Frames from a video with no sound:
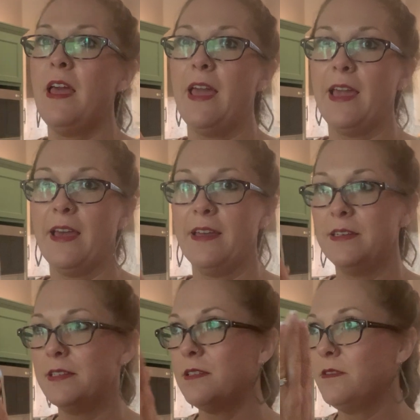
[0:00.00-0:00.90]

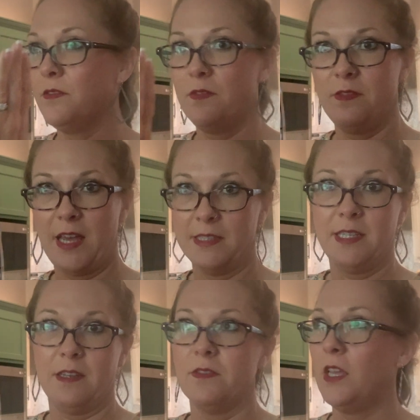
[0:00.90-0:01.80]
And that's
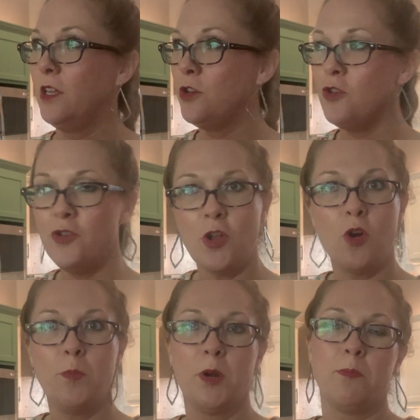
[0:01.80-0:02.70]
it, like
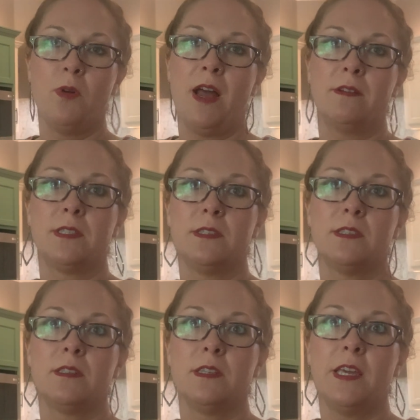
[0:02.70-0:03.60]
no purple
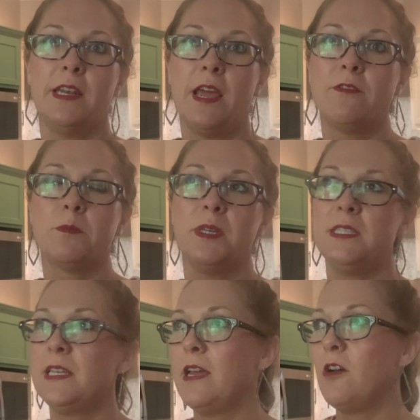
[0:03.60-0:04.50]
houses can ever be
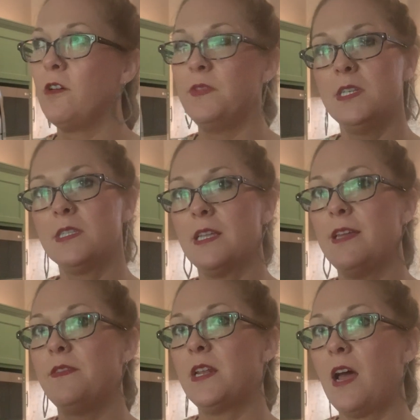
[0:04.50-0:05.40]
set on this
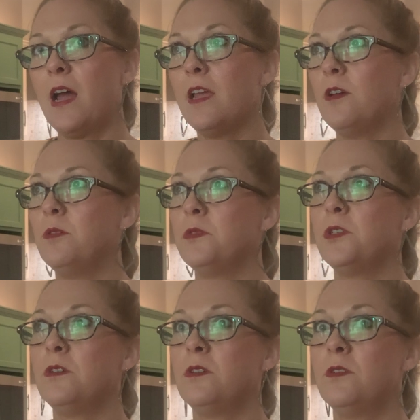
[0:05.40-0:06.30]
land that I owned,
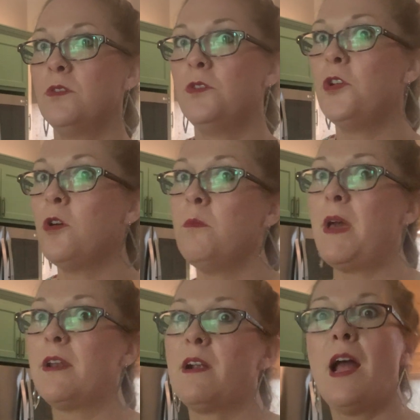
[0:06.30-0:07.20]
no
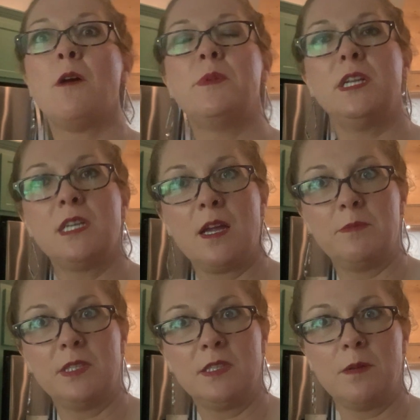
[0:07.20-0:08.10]
matter how many
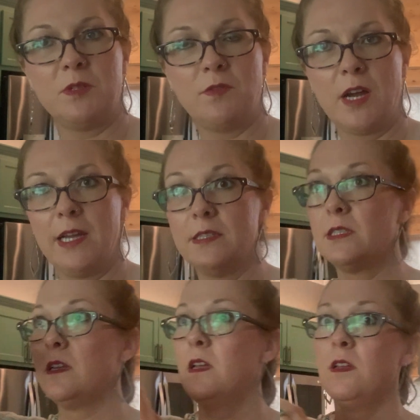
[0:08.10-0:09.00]
times it subdivides,
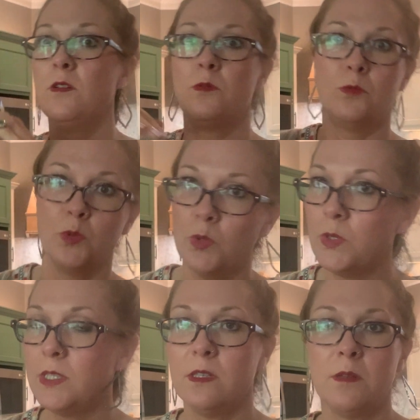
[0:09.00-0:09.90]
rule
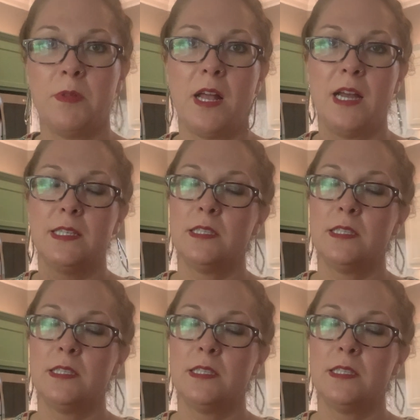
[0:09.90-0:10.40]
still applies,